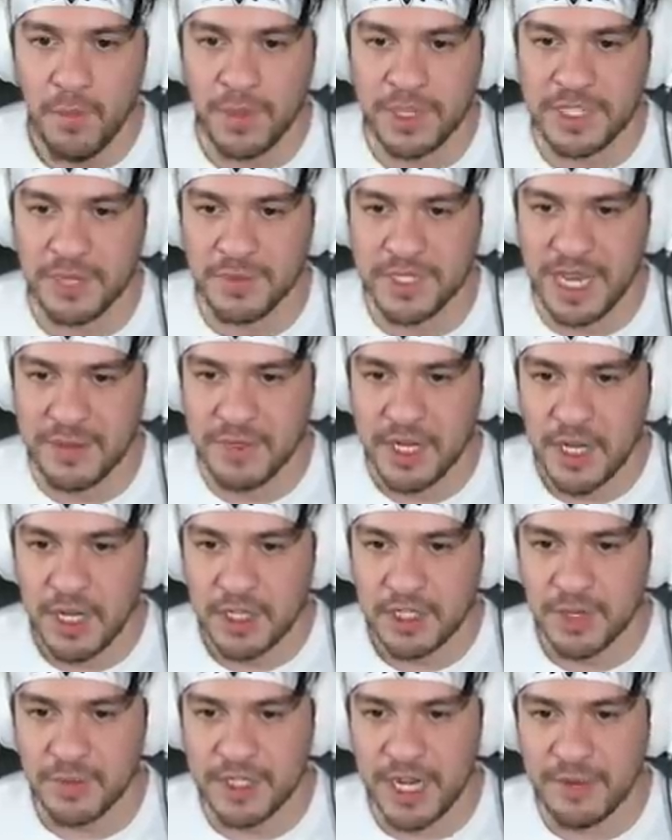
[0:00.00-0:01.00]
but sometimes,
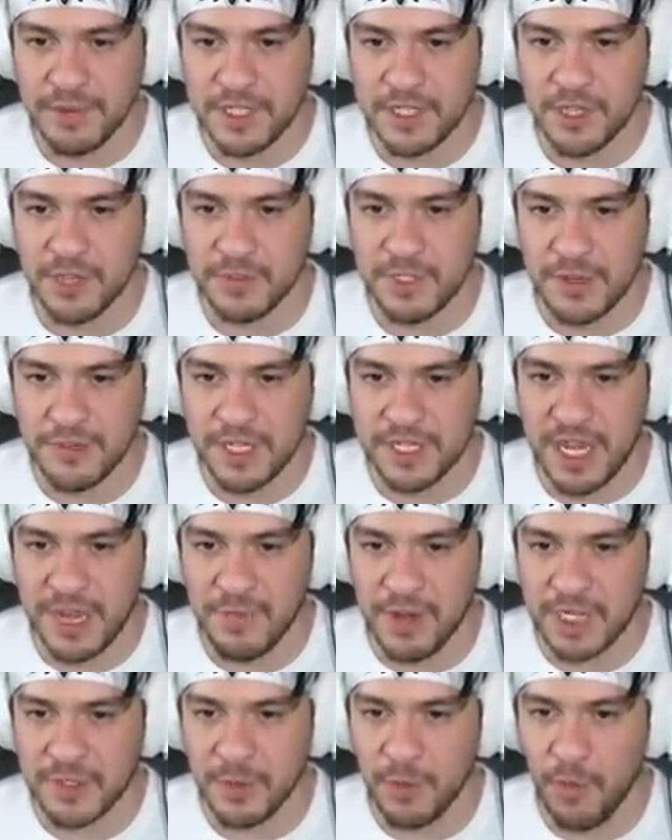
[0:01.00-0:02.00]
sometimes, sometimes this
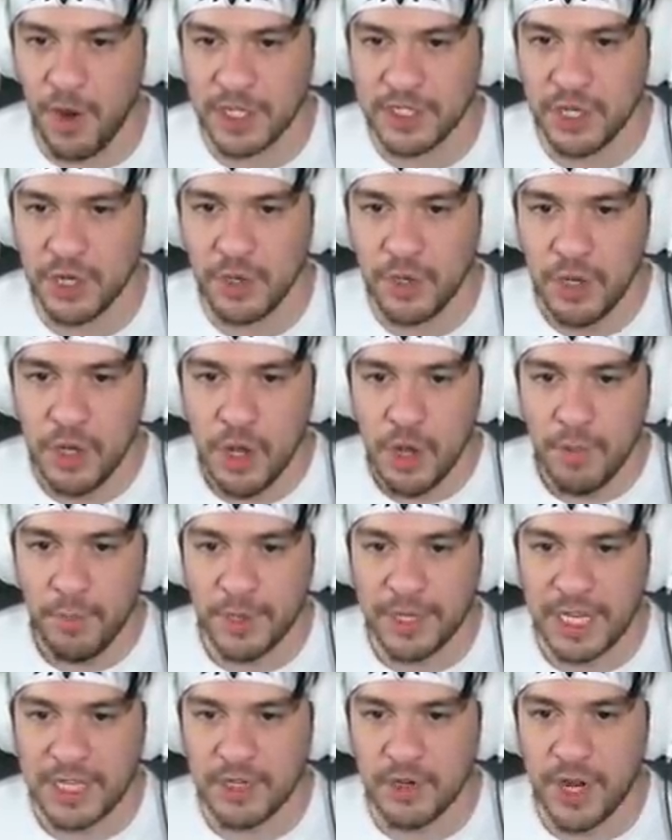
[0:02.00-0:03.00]
game makes me want to,
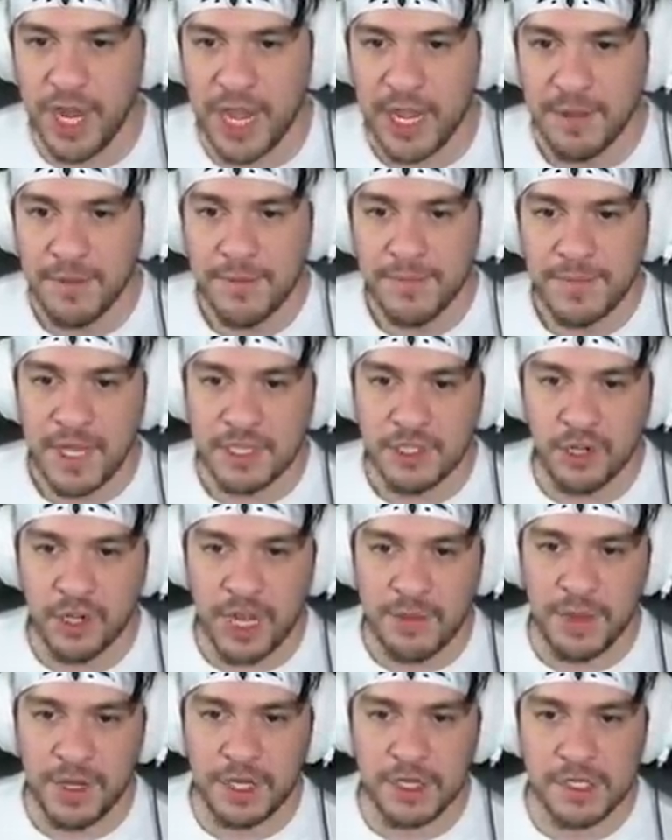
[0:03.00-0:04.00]
but that's okay. That's
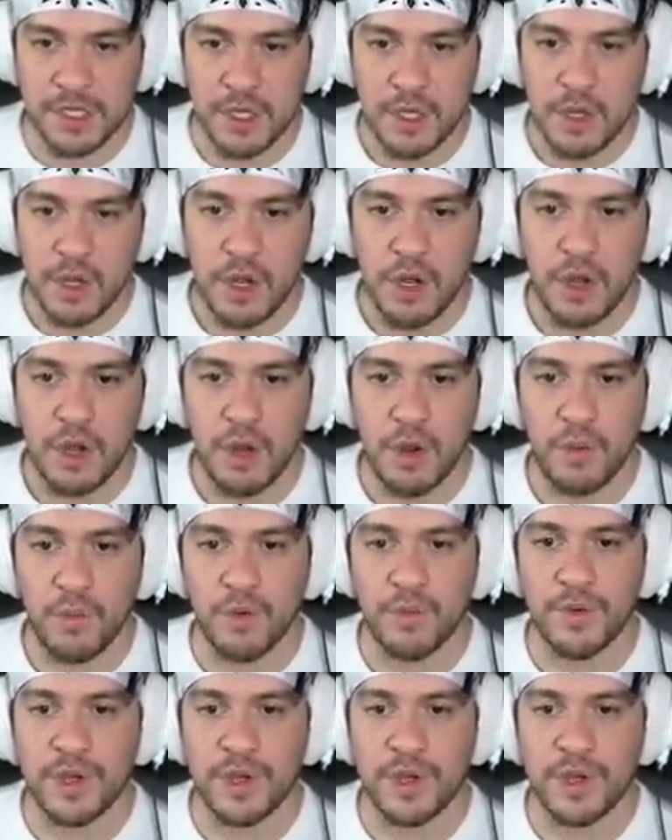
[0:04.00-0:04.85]
okay because we're